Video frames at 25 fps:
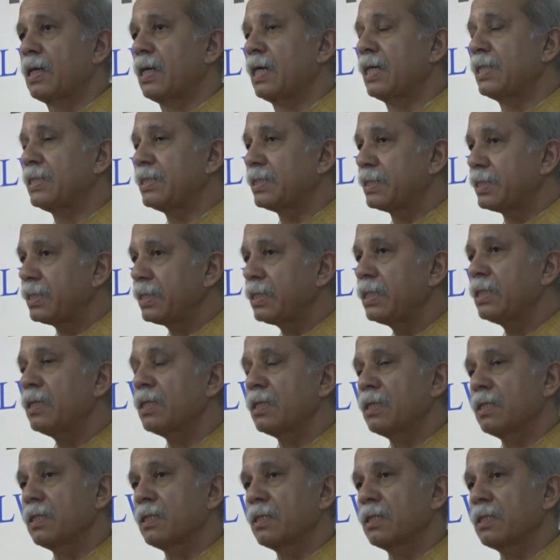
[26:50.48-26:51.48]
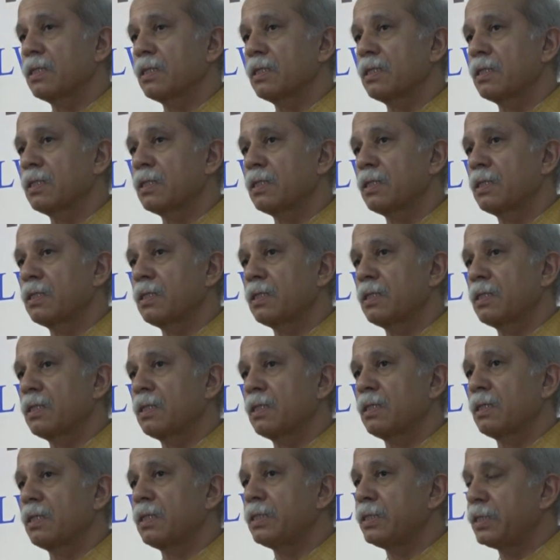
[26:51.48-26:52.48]
I see
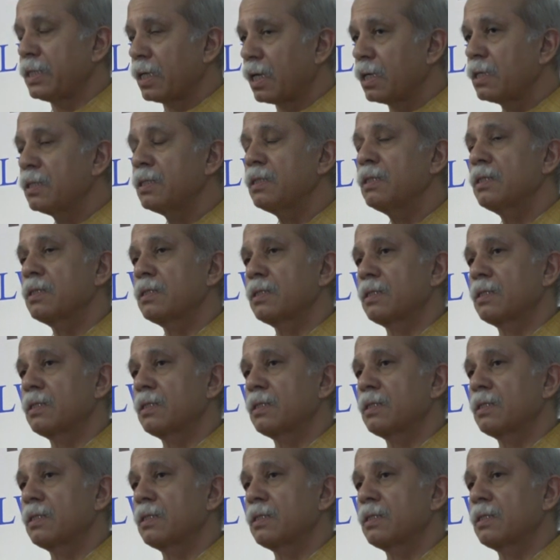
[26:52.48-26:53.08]
a young,